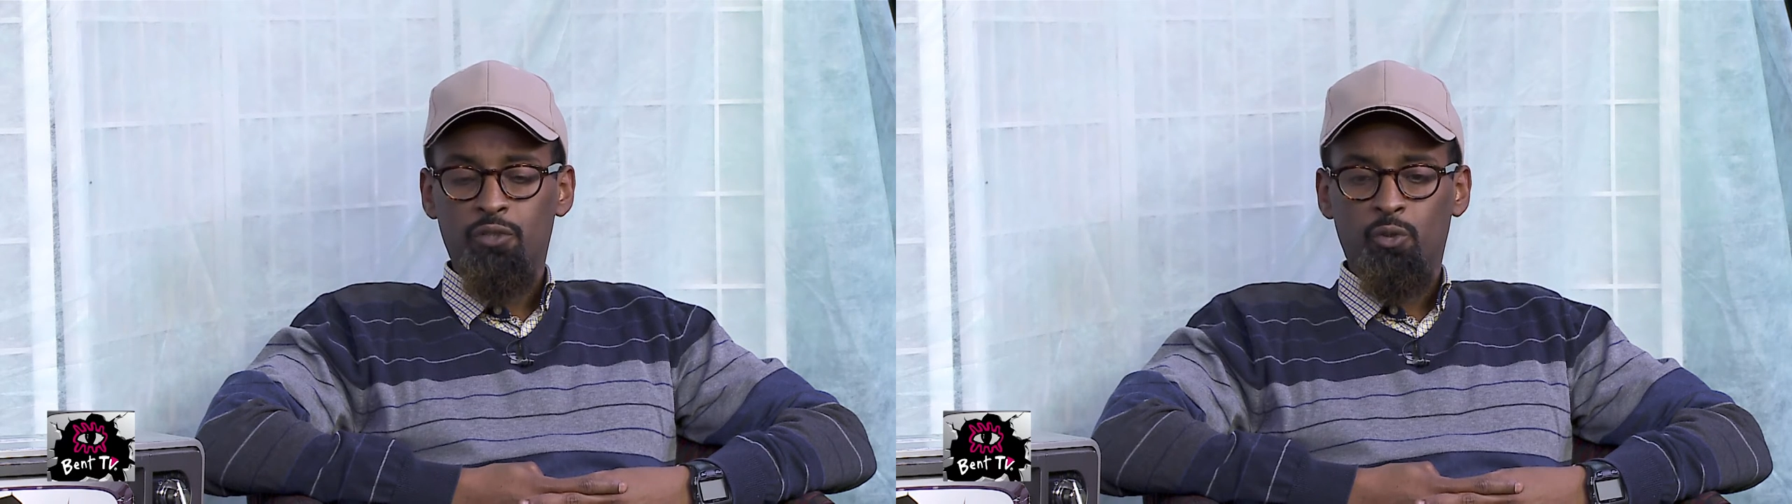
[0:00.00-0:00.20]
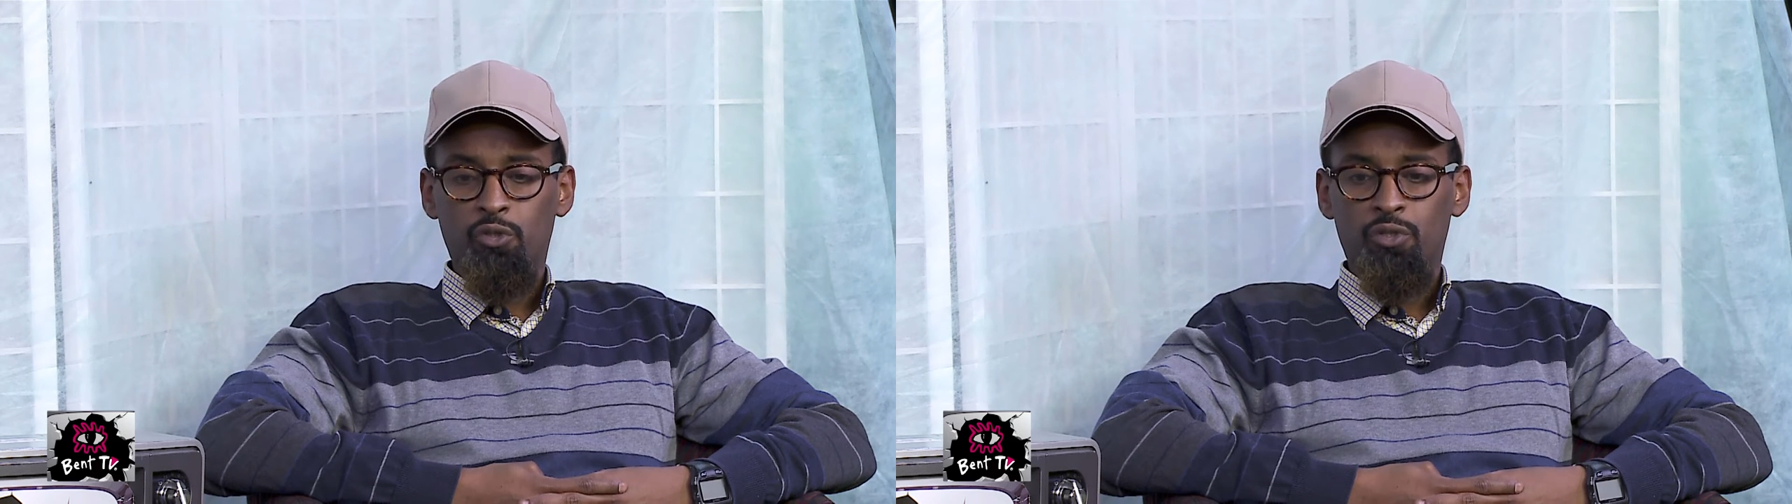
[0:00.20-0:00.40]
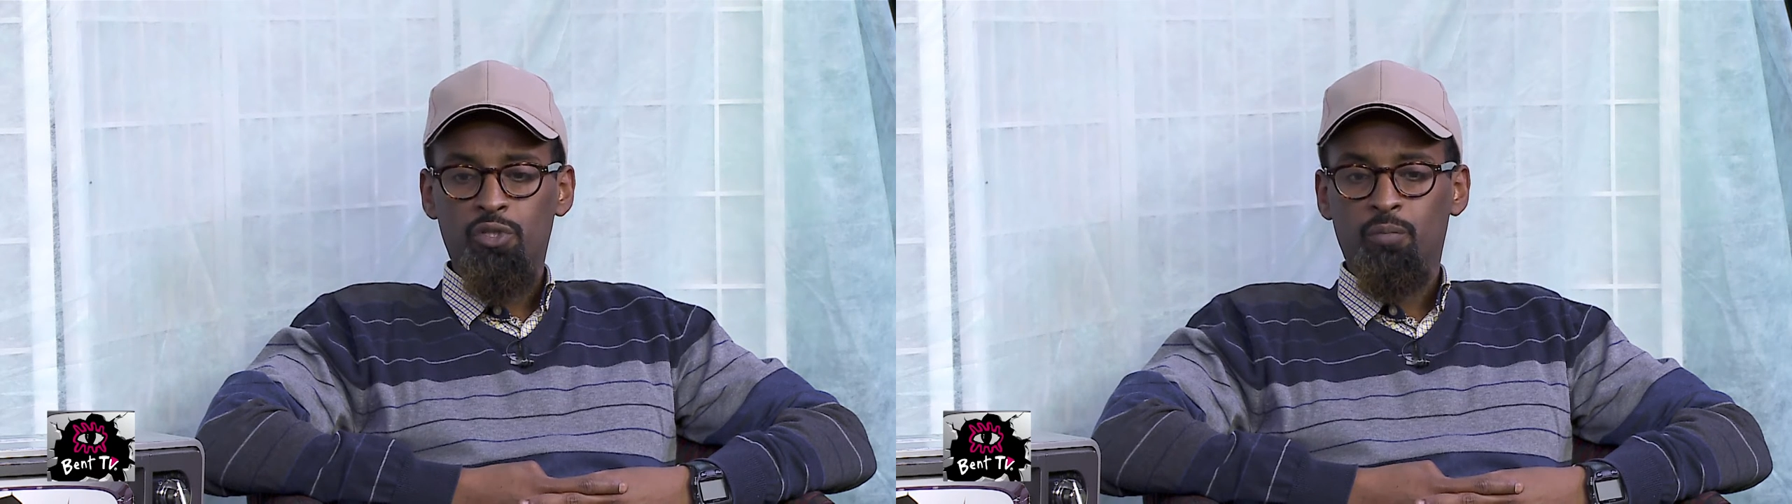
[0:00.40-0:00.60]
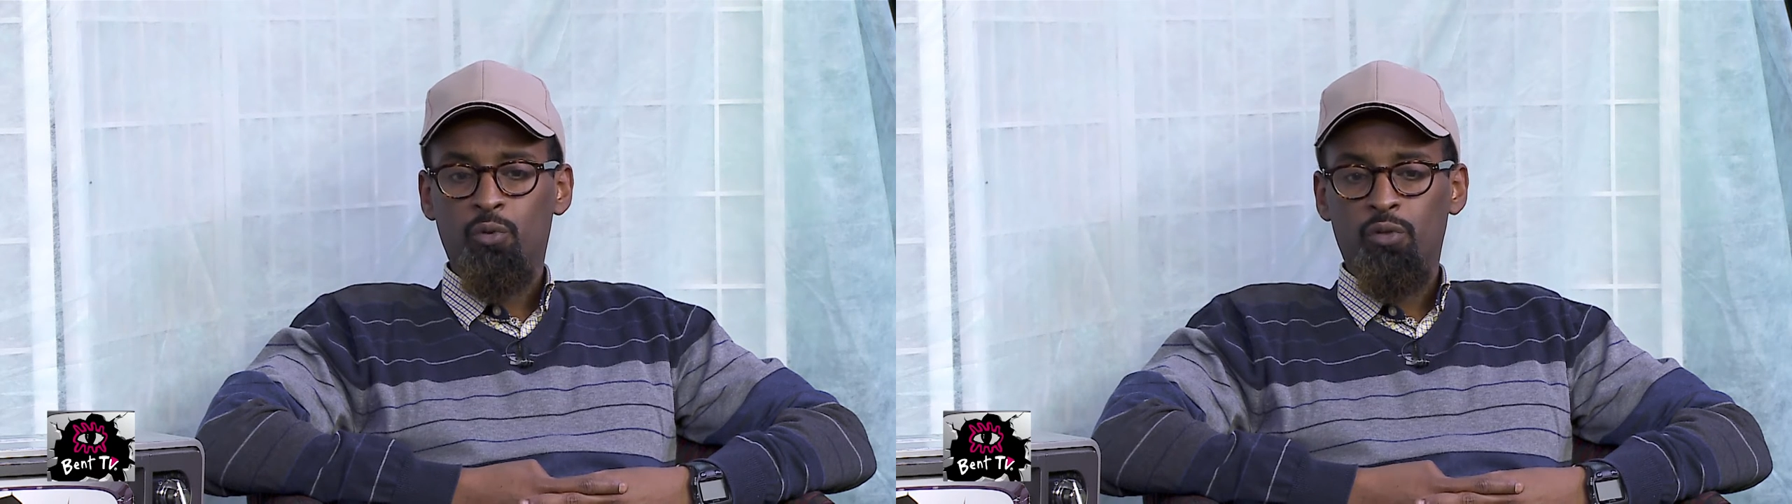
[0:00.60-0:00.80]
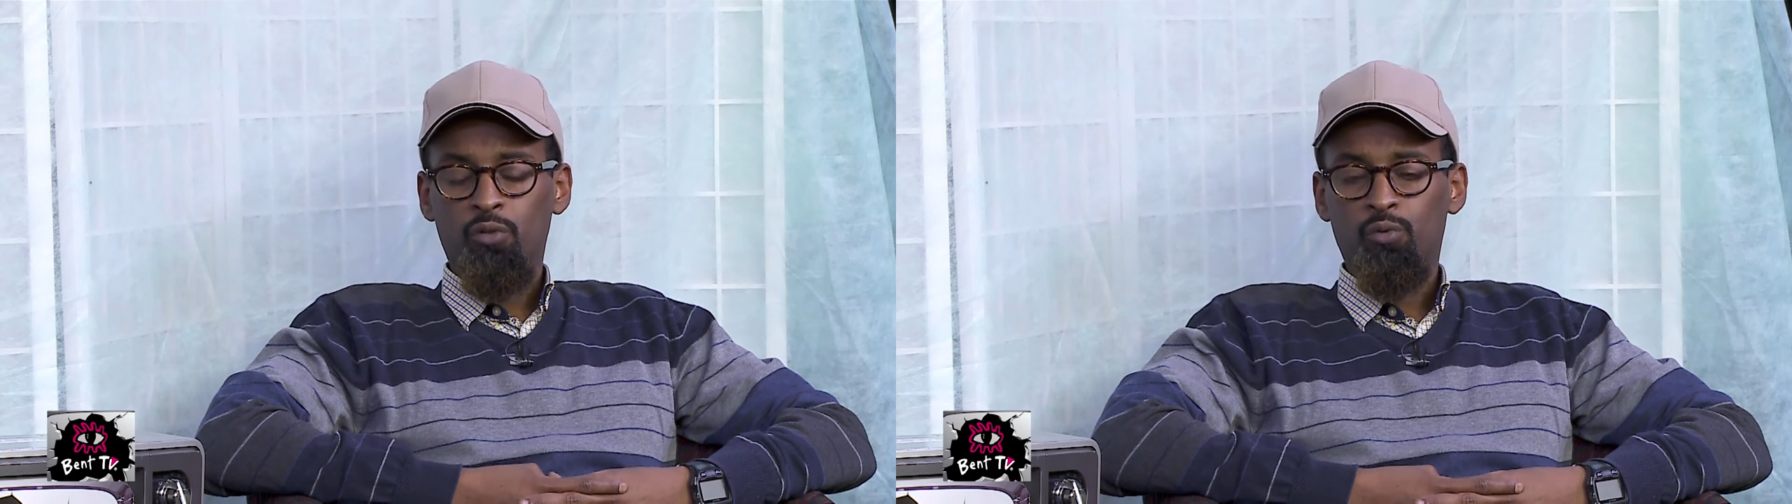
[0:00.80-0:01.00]
social
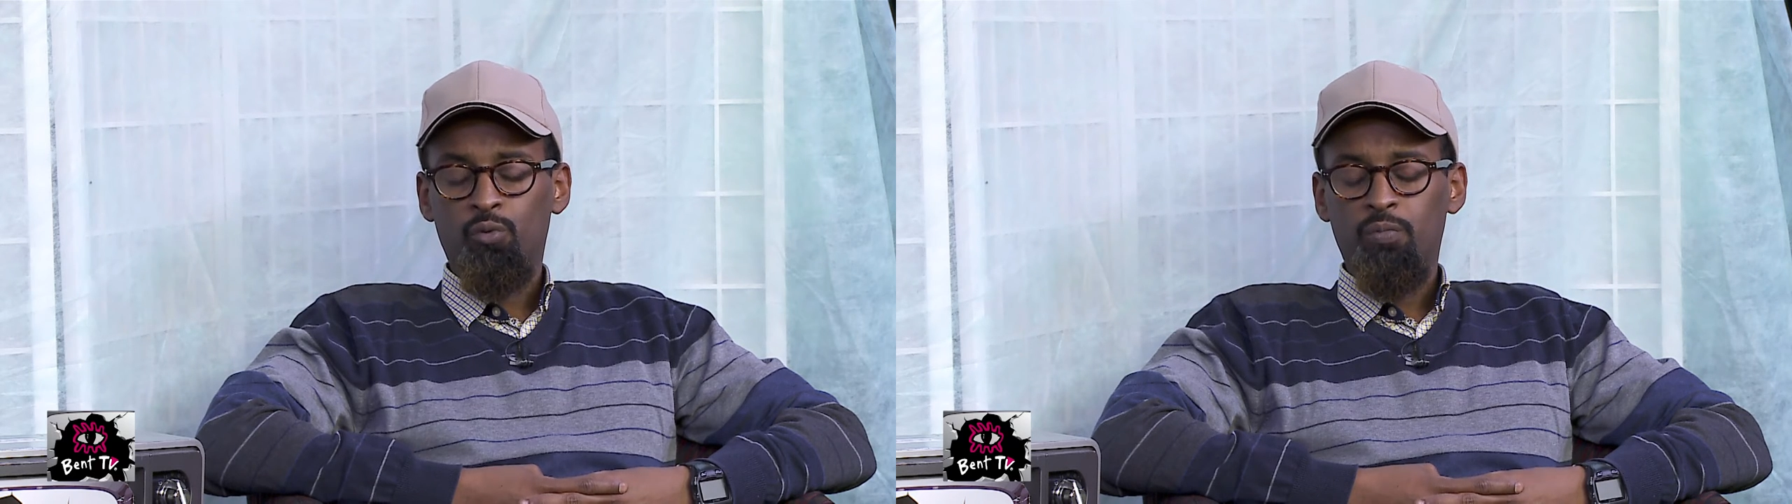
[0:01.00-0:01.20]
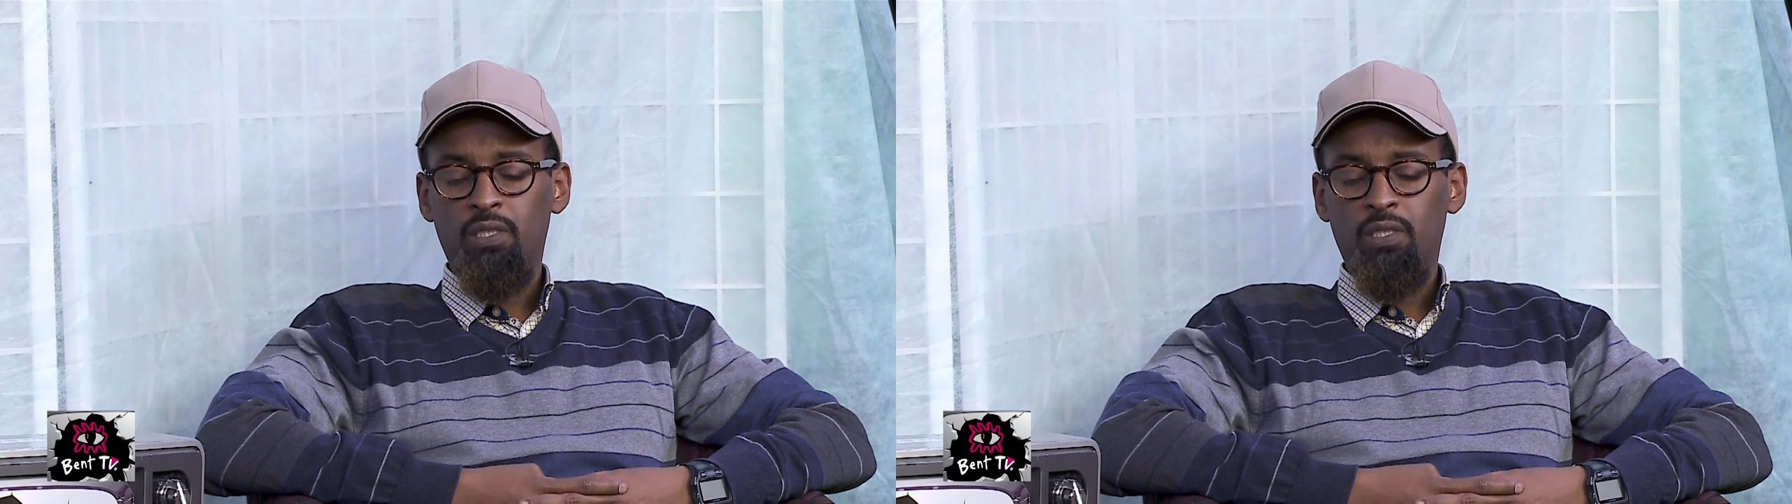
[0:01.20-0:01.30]
support group